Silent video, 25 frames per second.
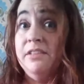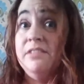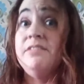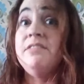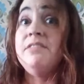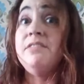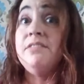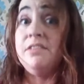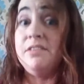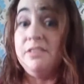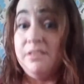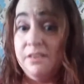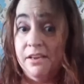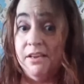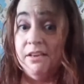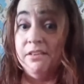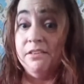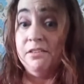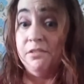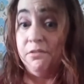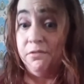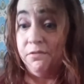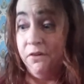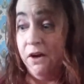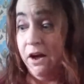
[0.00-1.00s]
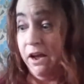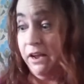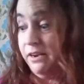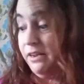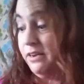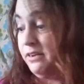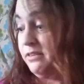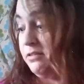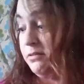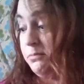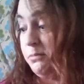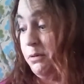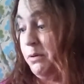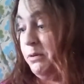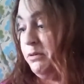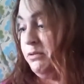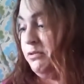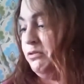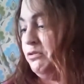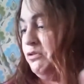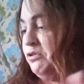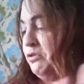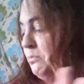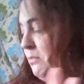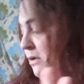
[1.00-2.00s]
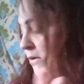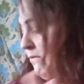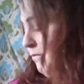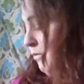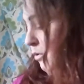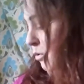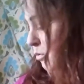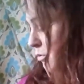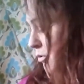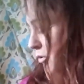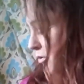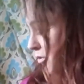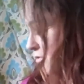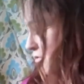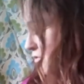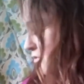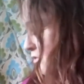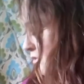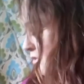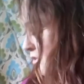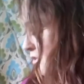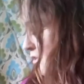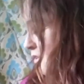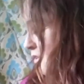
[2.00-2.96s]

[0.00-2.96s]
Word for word: could see it to find it because I'm always losing my folders.